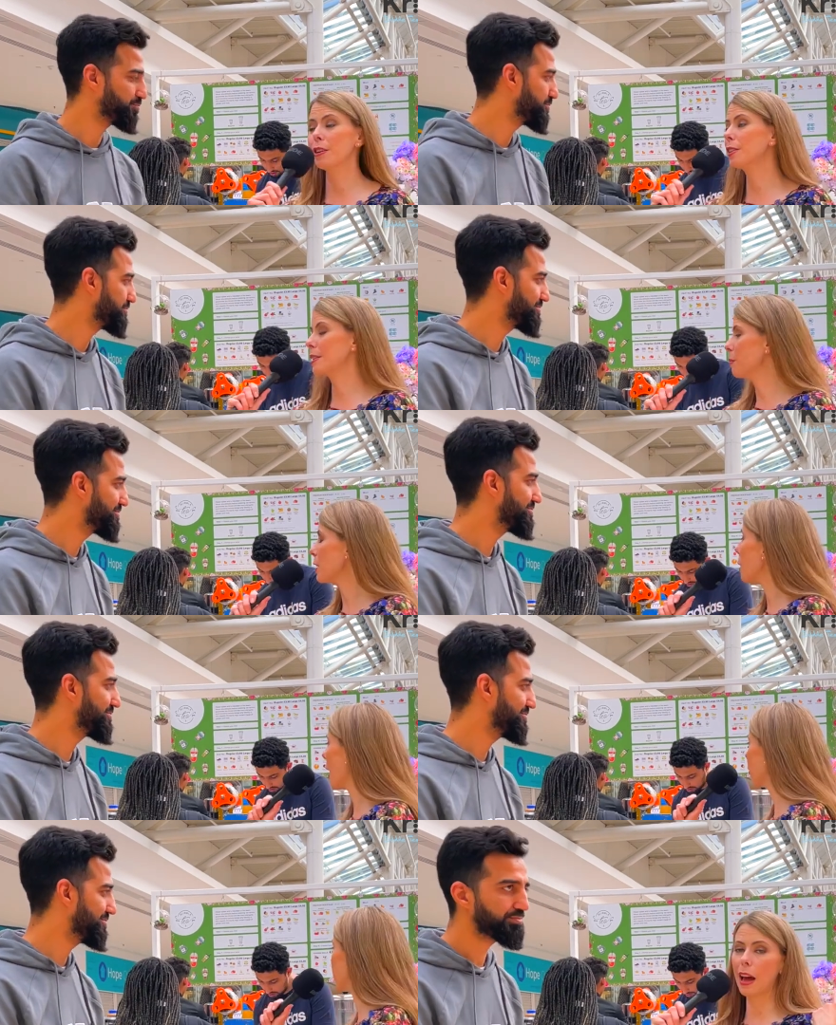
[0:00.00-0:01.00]
Speaker 1: Yeah, the team that you
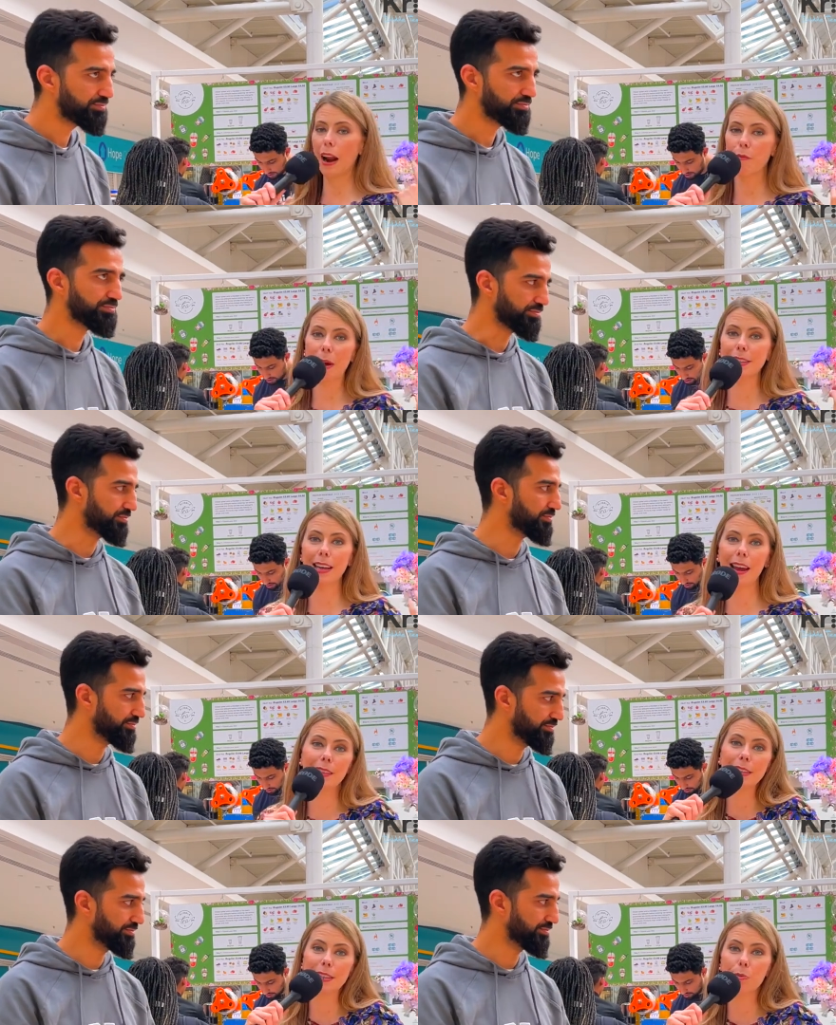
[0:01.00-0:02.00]
have that I've met today,
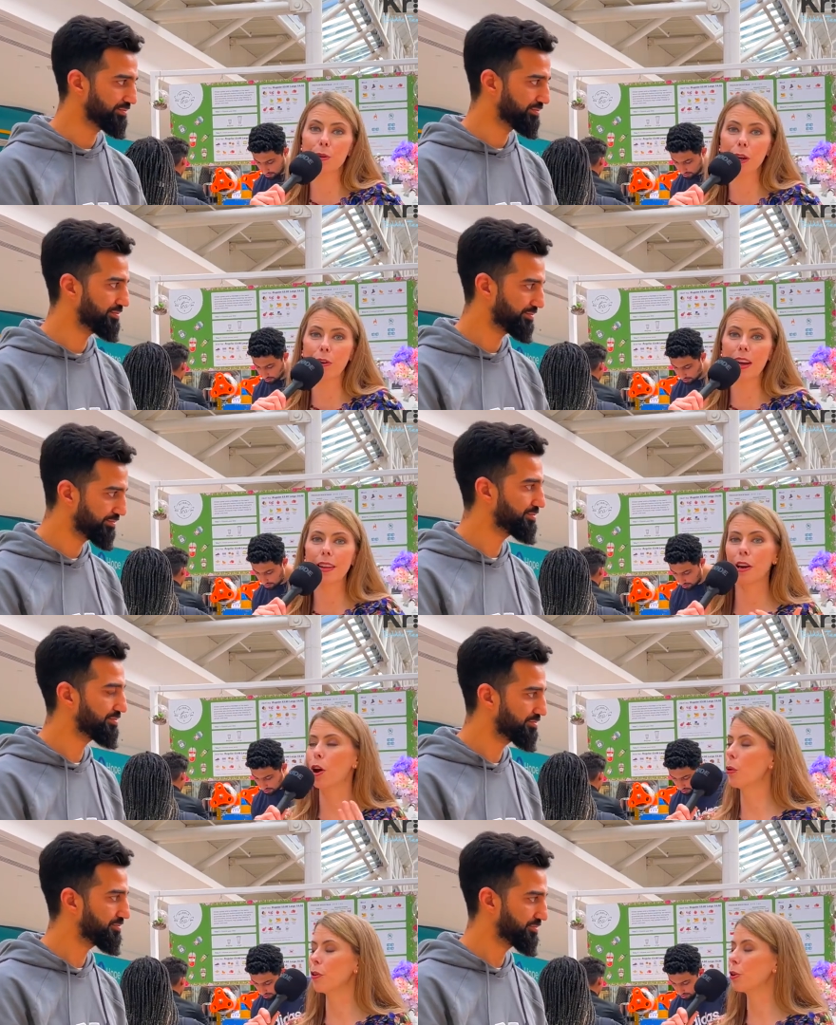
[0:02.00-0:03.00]
they seem really great. They
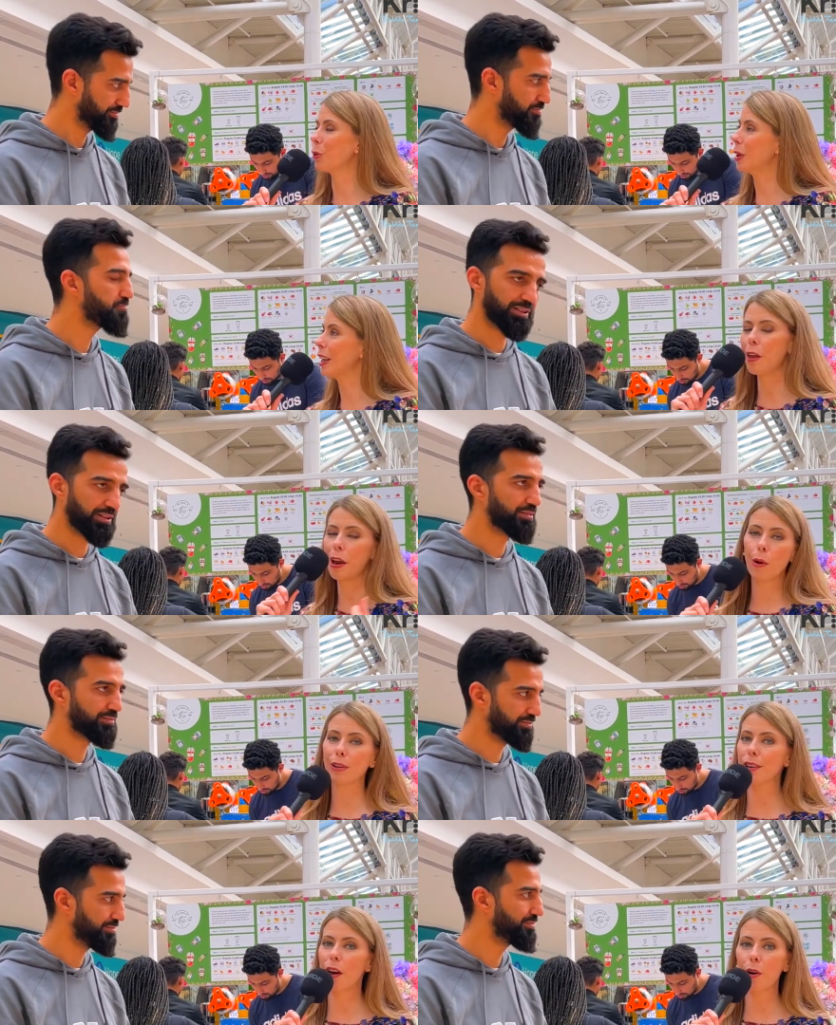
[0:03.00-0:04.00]
know what they're doing. They know
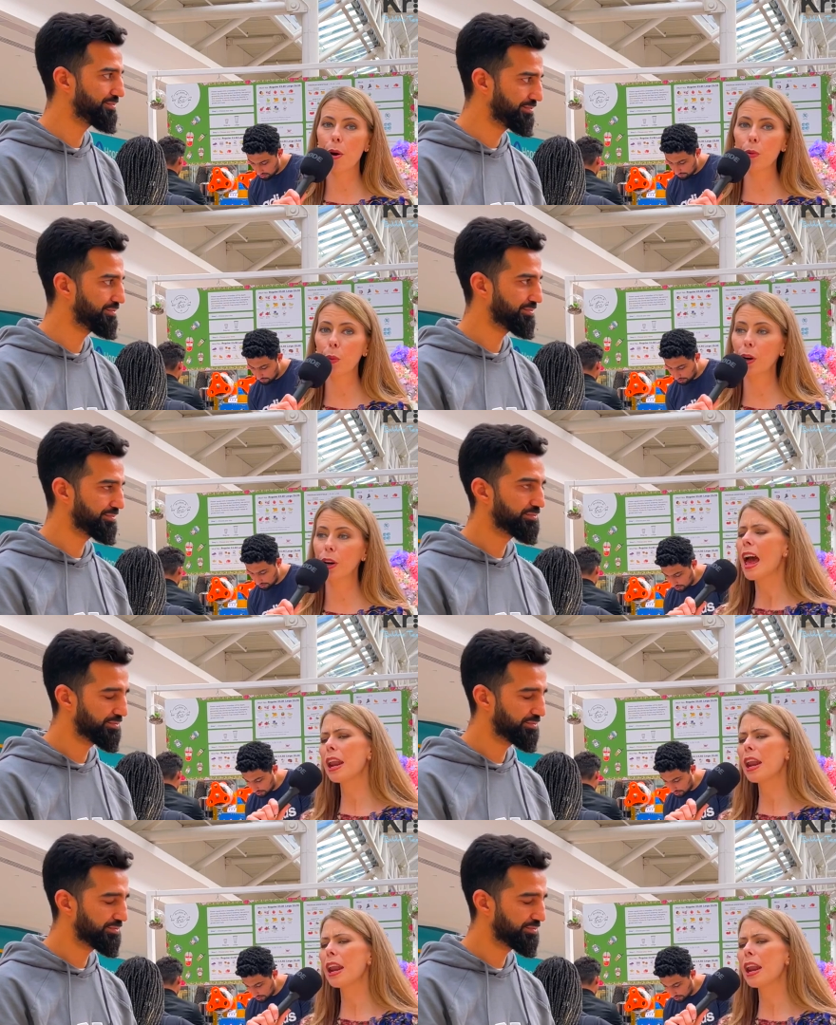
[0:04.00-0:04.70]
it's a lot of hard work.